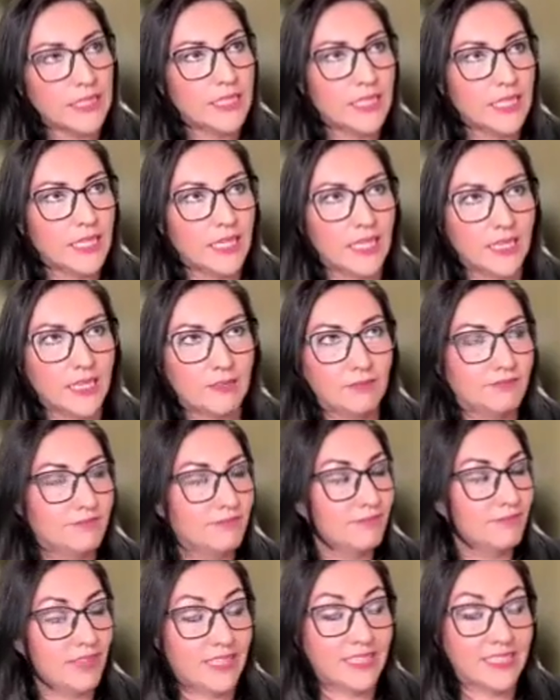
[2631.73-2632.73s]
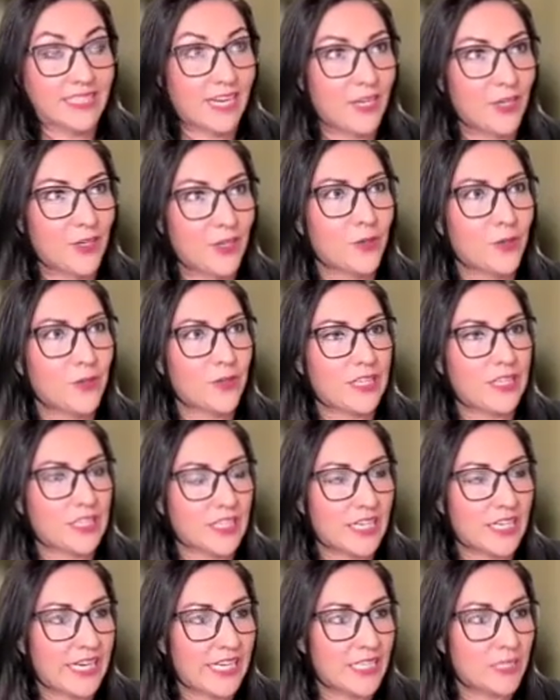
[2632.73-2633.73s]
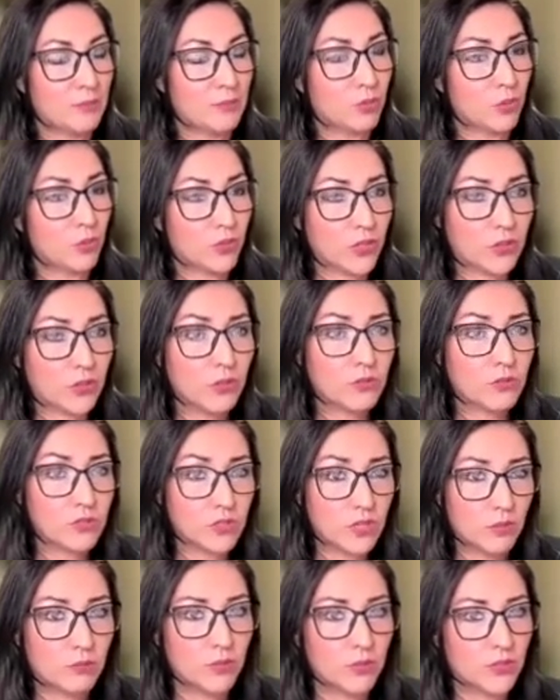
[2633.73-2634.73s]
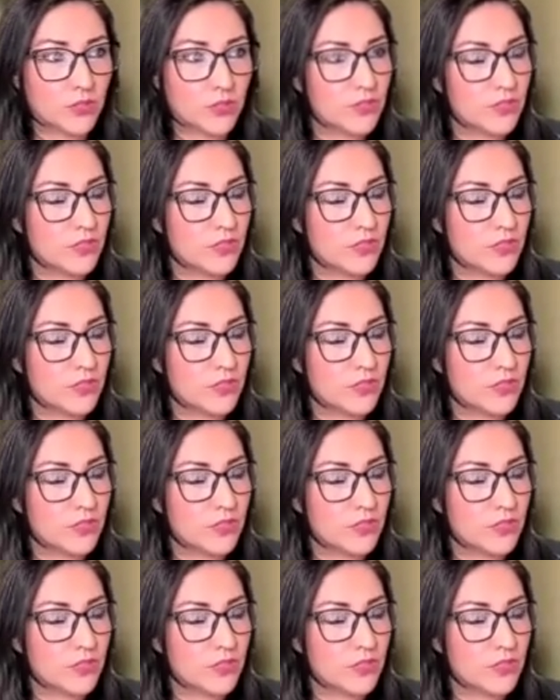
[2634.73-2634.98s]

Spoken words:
my entire career, and pulling those numbers